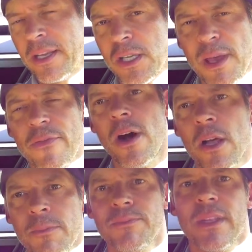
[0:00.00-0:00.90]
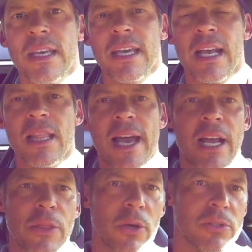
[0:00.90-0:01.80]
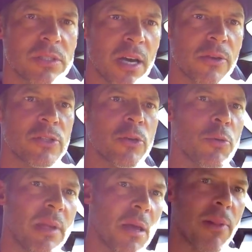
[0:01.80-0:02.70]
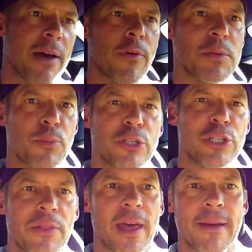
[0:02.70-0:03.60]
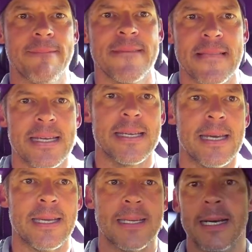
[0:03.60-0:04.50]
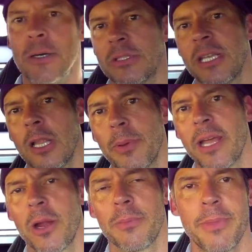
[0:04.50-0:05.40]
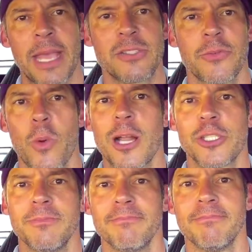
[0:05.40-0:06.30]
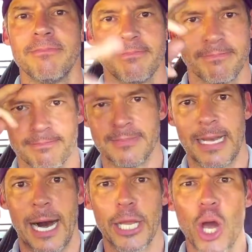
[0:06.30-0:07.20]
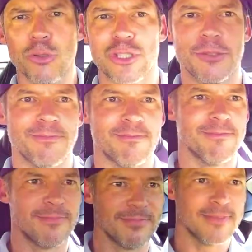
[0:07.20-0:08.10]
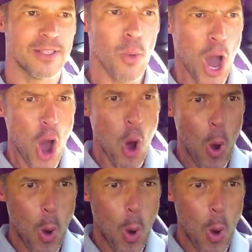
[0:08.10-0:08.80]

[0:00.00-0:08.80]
Give me a follow and a like on those other social media platforms. Appreciate that. And uh, we'll see you a little bit later. Thanks for watching. Adios. Woo!